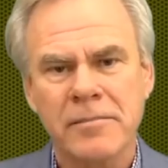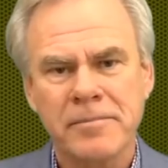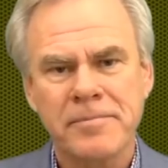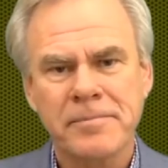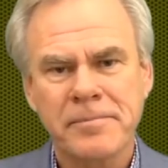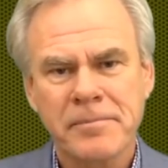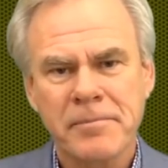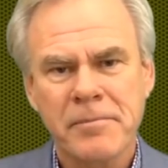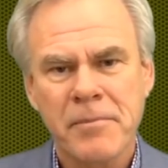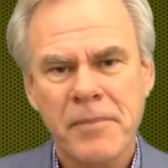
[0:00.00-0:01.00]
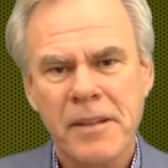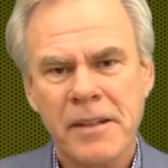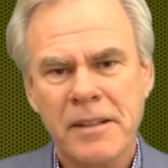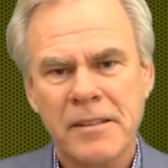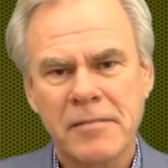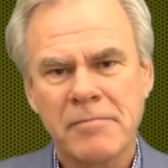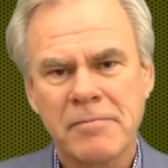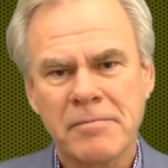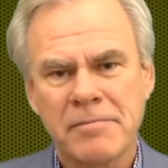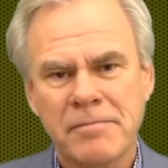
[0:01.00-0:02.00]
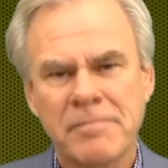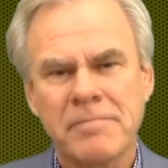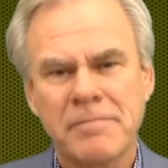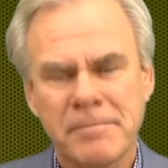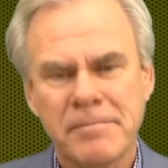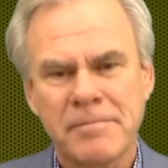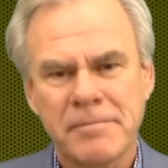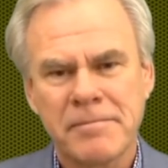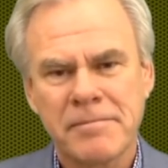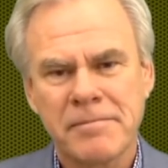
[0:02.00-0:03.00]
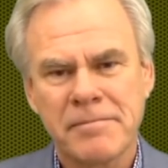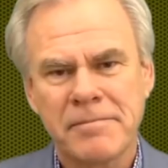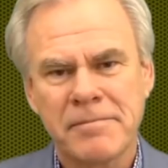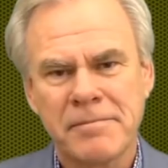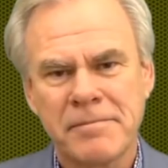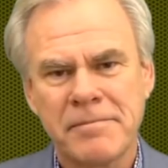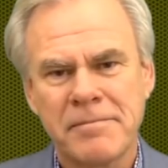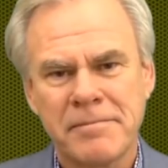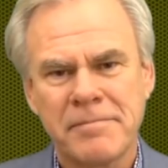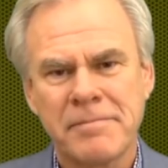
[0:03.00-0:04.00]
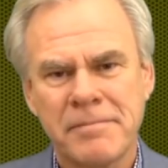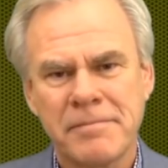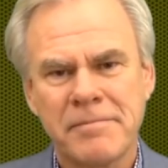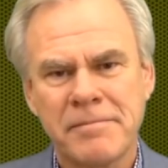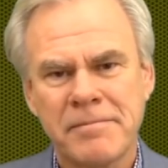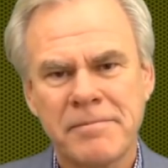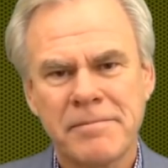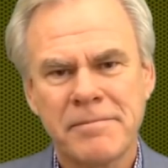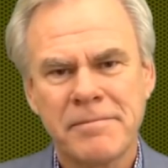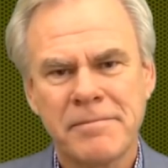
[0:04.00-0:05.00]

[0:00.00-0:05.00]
No words are spoken by the person on screen.